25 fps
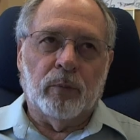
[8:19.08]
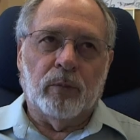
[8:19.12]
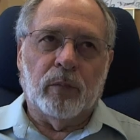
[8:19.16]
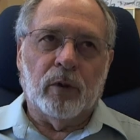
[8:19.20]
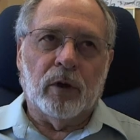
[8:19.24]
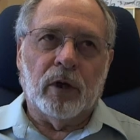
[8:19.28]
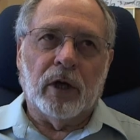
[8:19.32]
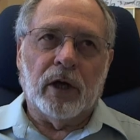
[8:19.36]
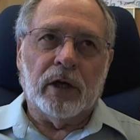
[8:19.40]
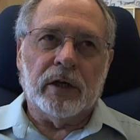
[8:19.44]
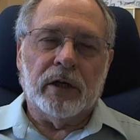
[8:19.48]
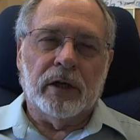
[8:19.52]

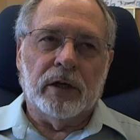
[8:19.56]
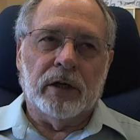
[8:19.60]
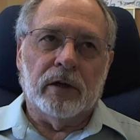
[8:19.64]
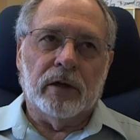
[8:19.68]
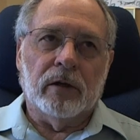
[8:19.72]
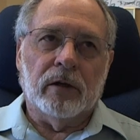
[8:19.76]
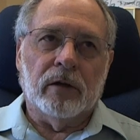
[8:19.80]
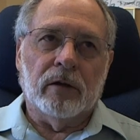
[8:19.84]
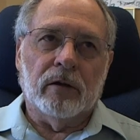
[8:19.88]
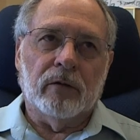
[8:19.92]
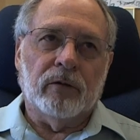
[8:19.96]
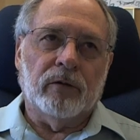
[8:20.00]
blocking
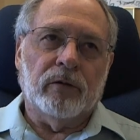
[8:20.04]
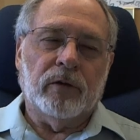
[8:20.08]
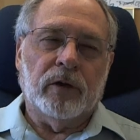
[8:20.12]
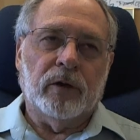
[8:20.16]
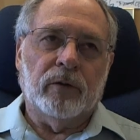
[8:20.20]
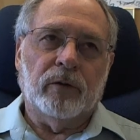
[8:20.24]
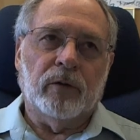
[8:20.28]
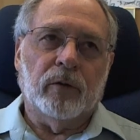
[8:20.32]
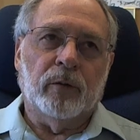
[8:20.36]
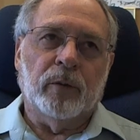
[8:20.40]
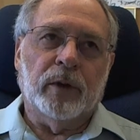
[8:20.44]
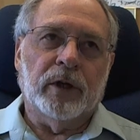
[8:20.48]
of
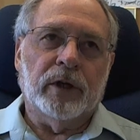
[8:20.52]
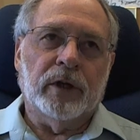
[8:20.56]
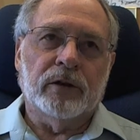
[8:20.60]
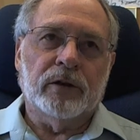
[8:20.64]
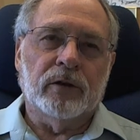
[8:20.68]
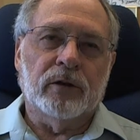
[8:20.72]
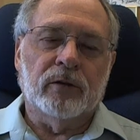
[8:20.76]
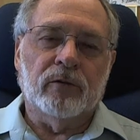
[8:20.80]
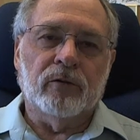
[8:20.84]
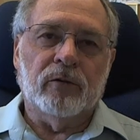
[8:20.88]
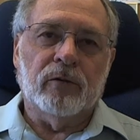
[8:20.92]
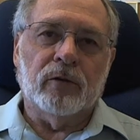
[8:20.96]

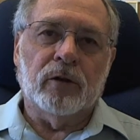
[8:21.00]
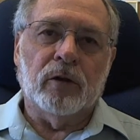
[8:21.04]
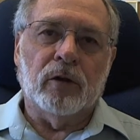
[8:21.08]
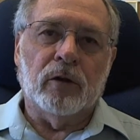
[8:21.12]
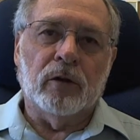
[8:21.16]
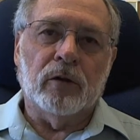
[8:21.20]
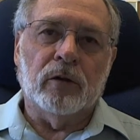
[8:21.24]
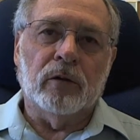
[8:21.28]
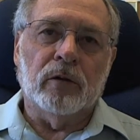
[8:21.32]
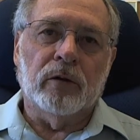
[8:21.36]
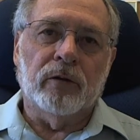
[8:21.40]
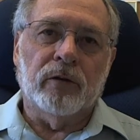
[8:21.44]
information
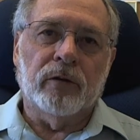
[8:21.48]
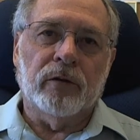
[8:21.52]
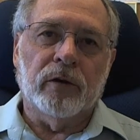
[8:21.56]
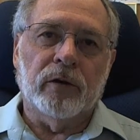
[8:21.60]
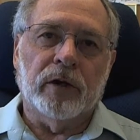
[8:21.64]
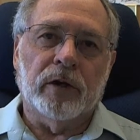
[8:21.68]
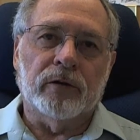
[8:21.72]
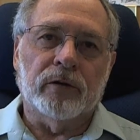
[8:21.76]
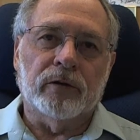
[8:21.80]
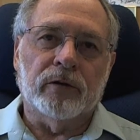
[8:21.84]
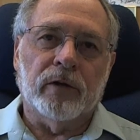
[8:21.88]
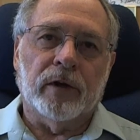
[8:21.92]
flow and
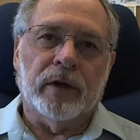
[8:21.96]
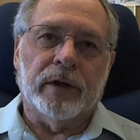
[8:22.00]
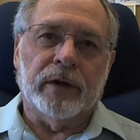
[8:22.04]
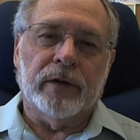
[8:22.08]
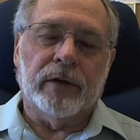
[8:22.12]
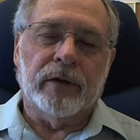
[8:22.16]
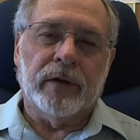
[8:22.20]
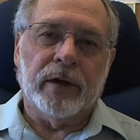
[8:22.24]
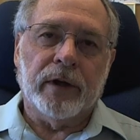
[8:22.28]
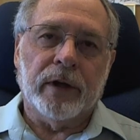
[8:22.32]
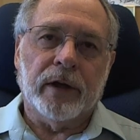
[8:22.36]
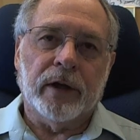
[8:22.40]
things like
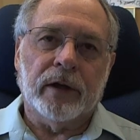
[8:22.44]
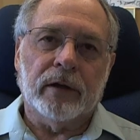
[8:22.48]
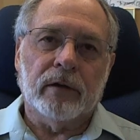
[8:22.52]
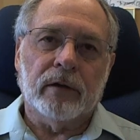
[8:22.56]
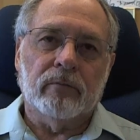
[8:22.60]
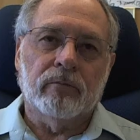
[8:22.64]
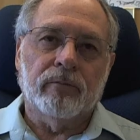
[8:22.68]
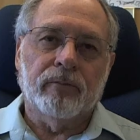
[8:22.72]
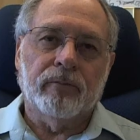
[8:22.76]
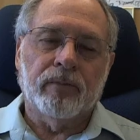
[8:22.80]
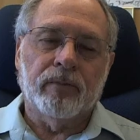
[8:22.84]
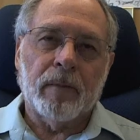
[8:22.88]
that.
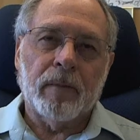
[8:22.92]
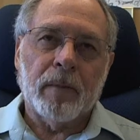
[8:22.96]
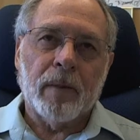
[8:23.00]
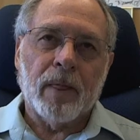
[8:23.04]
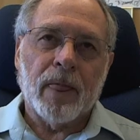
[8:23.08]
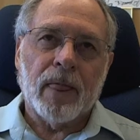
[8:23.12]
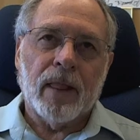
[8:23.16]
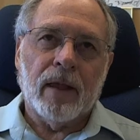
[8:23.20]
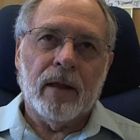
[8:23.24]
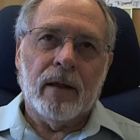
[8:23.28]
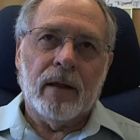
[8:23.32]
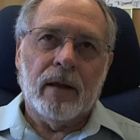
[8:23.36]

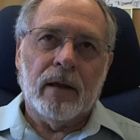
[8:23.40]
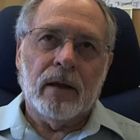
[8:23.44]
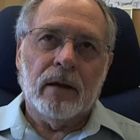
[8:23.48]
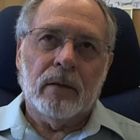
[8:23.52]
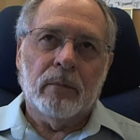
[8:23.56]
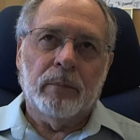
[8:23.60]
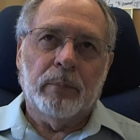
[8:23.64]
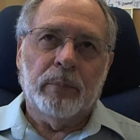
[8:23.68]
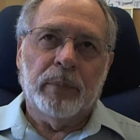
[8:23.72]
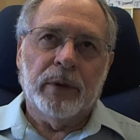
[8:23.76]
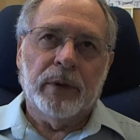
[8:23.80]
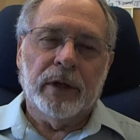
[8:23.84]

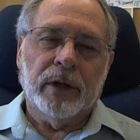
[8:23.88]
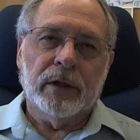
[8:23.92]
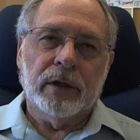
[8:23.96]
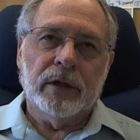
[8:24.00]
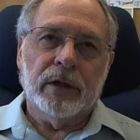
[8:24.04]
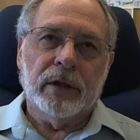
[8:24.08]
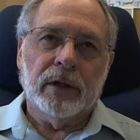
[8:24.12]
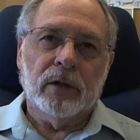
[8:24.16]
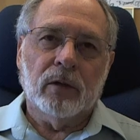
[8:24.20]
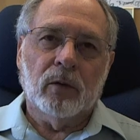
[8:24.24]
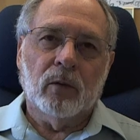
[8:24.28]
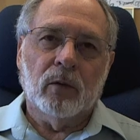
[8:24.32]
But
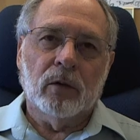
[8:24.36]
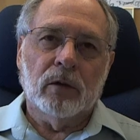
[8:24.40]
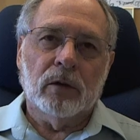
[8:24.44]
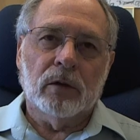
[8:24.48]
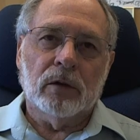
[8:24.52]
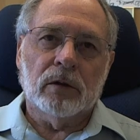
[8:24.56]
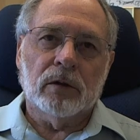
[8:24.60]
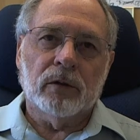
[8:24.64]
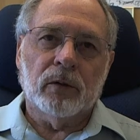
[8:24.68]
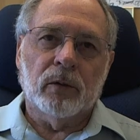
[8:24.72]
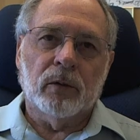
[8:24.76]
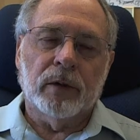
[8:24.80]
in a
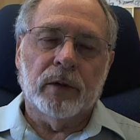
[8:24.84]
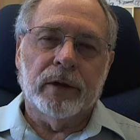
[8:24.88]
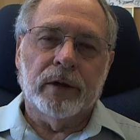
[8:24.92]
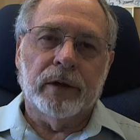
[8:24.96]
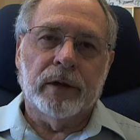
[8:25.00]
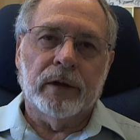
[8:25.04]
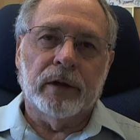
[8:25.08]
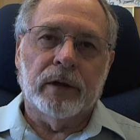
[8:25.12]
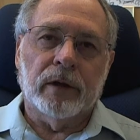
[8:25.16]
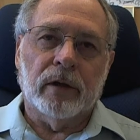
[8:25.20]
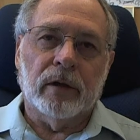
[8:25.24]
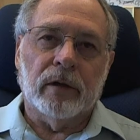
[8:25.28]
world
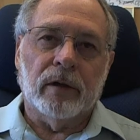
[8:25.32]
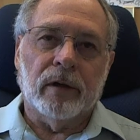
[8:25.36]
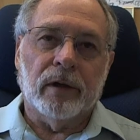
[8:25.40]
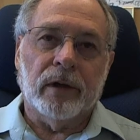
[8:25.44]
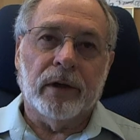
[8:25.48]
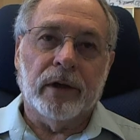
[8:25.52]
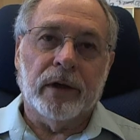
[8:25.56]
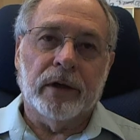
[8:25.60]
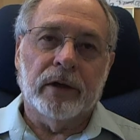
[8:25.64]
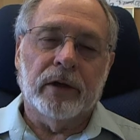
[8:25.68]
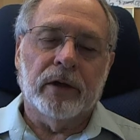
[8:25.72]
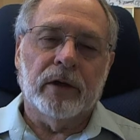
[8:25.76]
where a
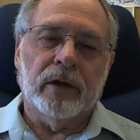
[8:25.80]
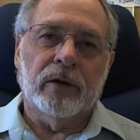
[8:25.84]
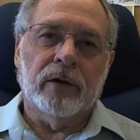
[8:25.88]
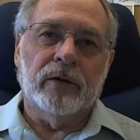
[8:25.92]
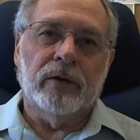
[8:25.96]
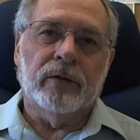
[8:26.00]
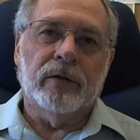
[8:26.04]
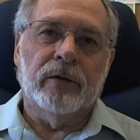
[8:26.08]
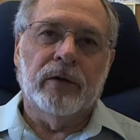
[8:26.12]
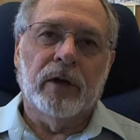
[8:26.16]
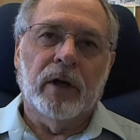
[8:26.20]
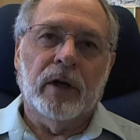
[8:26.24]
lot
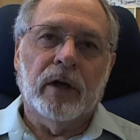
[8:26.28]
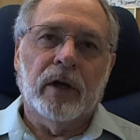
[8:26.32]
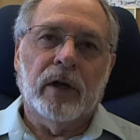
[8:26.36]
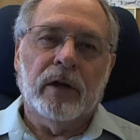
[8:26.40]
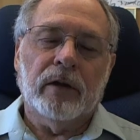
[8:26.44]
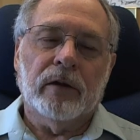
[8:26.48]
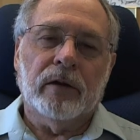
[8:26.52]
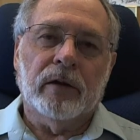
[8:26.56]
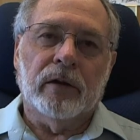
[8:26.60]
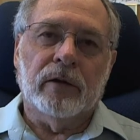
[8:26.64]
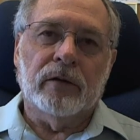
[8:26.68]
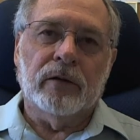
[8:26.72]
of
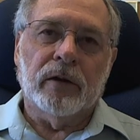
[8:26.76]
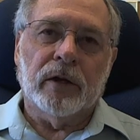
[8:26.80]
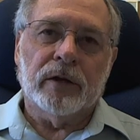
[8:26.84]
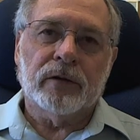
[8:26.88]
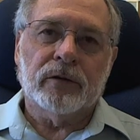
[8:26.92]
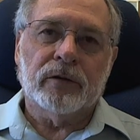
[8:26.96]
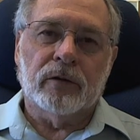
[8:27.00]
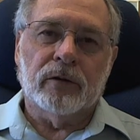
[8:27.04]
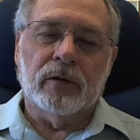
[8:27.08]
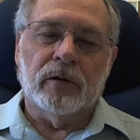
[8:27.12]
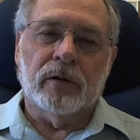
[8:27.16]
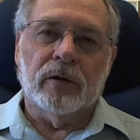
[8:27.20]
the
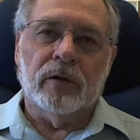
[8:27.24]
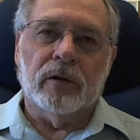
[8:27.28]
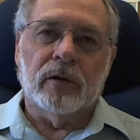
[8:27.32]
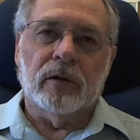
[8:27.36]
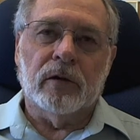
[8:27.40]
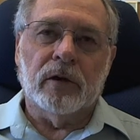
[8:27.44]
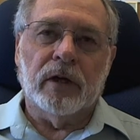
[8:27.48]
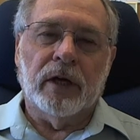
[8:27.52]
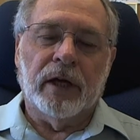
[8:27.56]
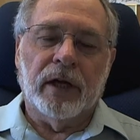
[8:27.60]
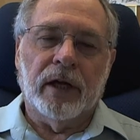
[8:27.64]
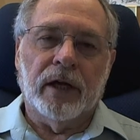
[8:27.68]

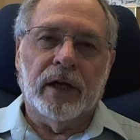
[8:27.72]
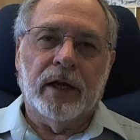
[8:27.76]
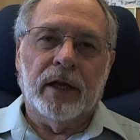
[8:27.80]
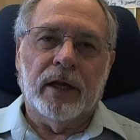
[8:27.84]
industrial